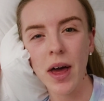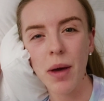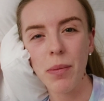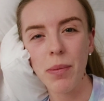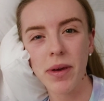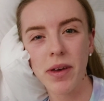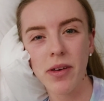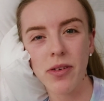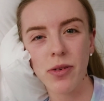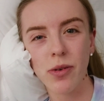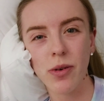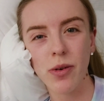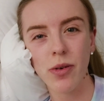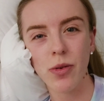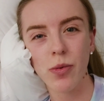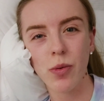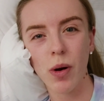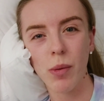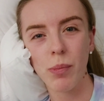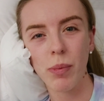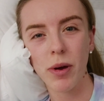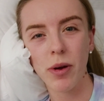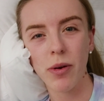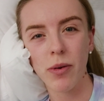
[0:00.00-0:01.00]
because you're
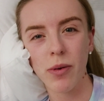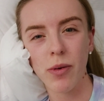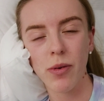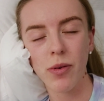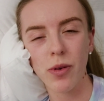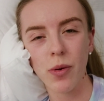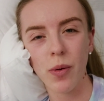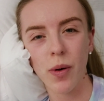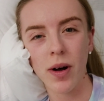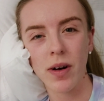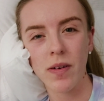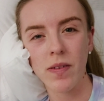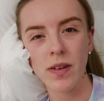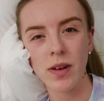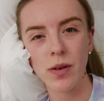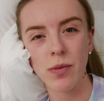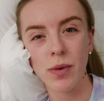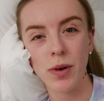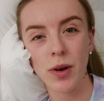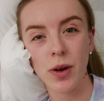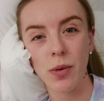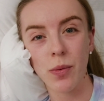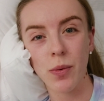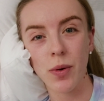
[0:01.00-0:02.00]
swapping crew so often
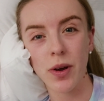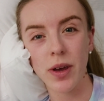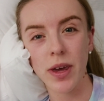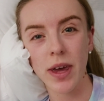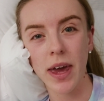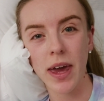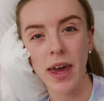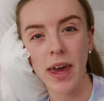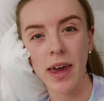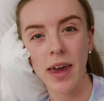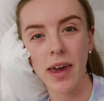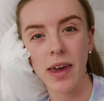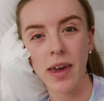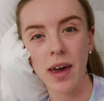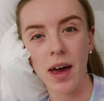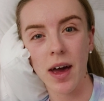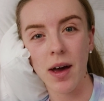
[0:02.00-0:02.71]
when you're working.